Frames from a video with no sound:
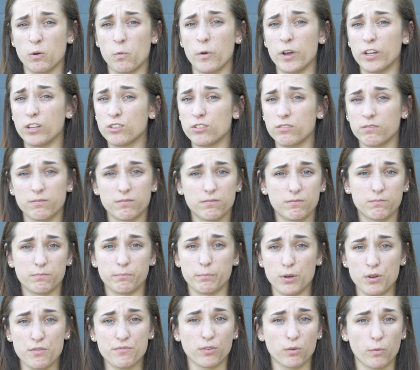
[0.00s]
will
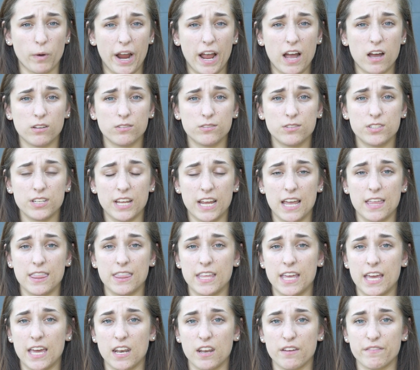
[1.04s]
move around, and
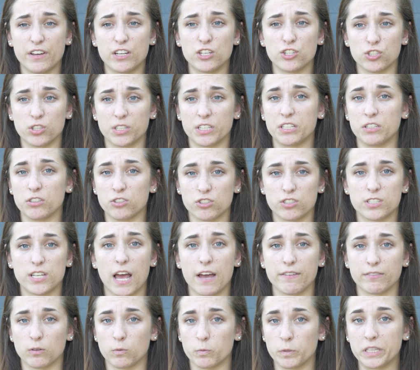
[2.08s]
then eventually you'll just
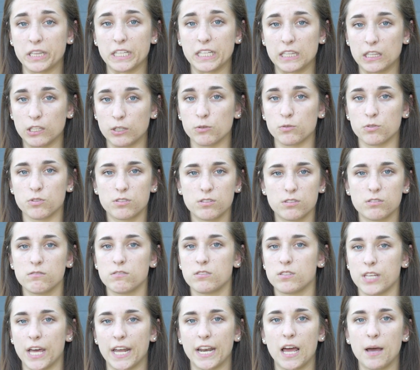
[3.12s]
have a really loose
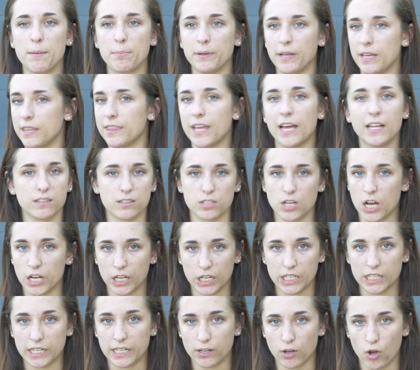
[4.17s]
setup, and that's not
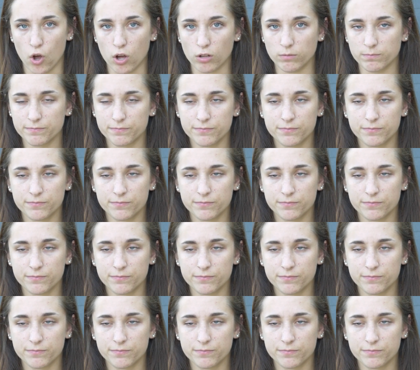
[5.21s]
good at all.